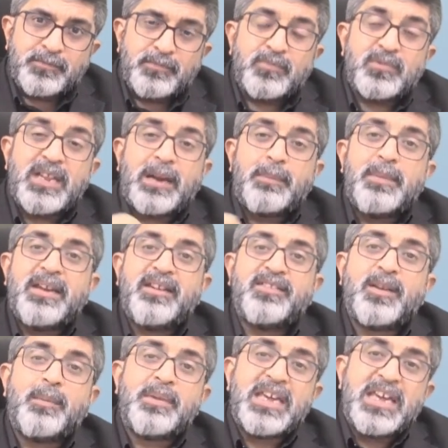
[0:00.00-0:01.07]
That means
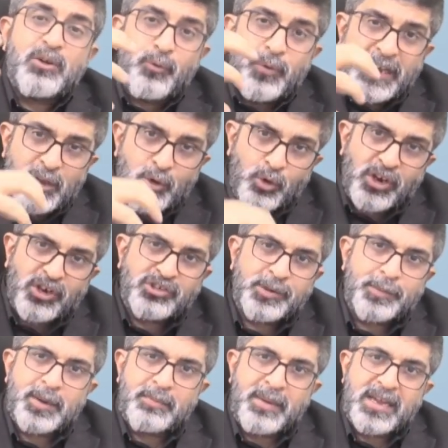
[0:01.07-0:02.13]
some equity
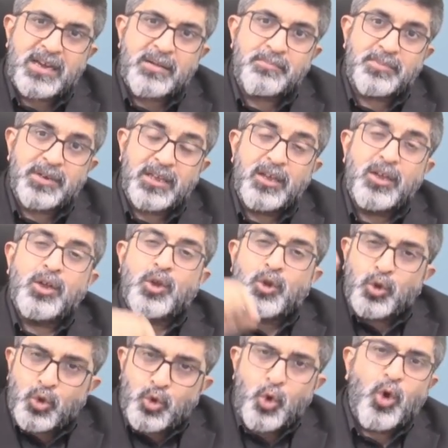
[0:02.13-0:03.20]
ownership in my company.
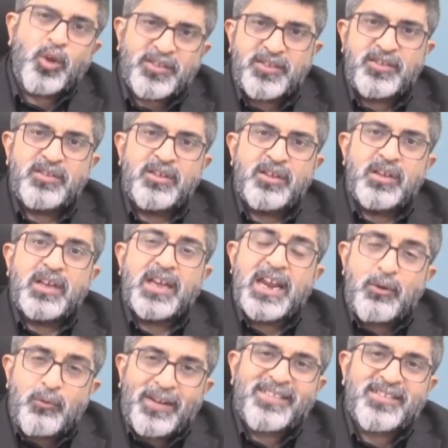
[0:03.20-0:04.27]
Those
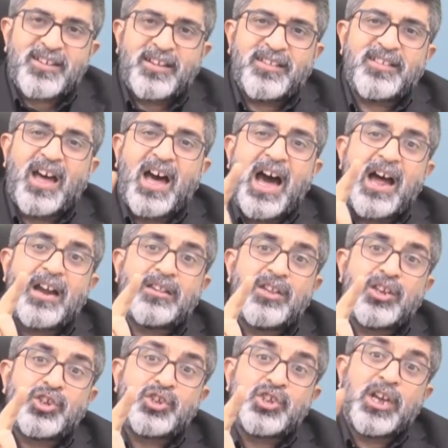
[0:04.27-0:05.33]
investors are the
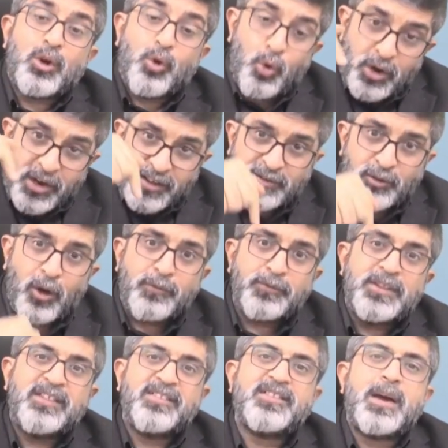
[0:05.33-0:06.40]
shareholders of
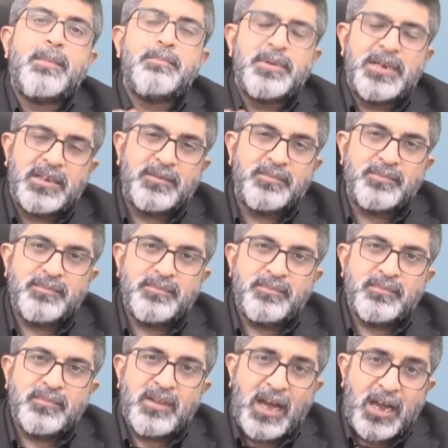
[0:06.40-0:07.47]
this company.
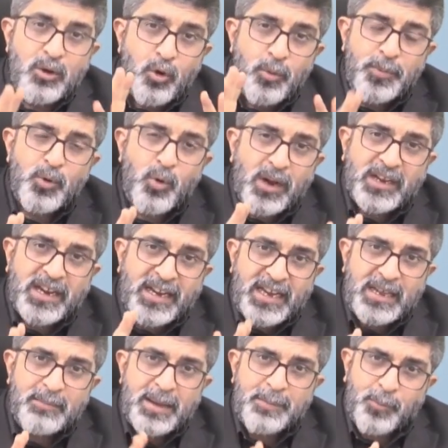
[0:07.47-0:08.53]
I hope you are
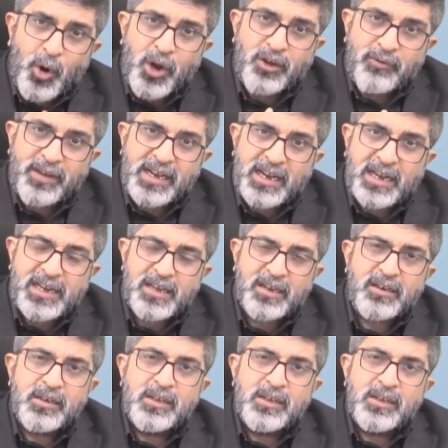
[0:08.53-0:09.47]
getting my point very clear,